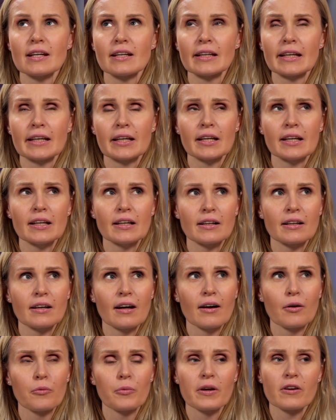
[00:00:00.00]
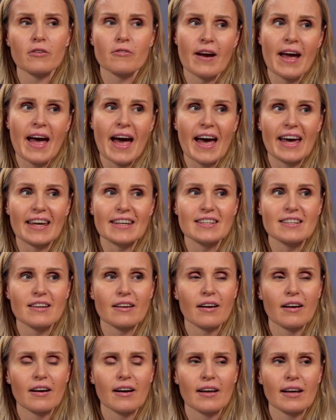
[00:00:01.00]
and hear we read,
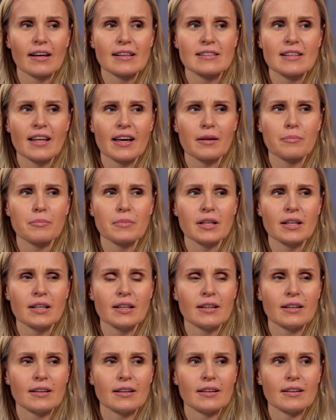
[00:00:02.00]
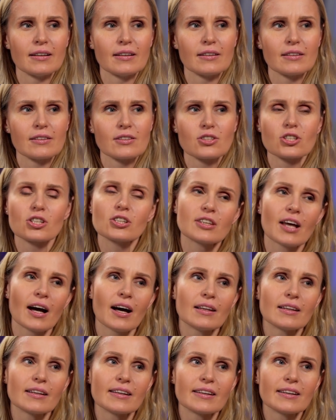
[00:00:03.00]
it's like me
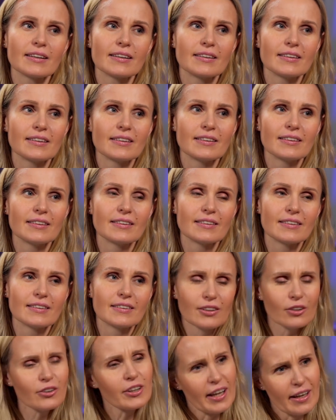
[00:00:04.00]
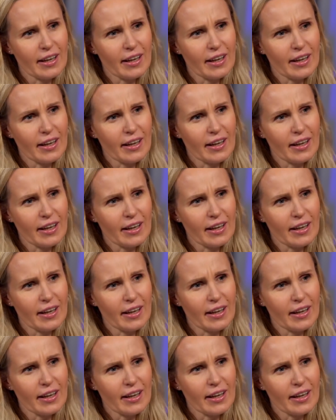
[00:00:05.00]
chitali. Okay.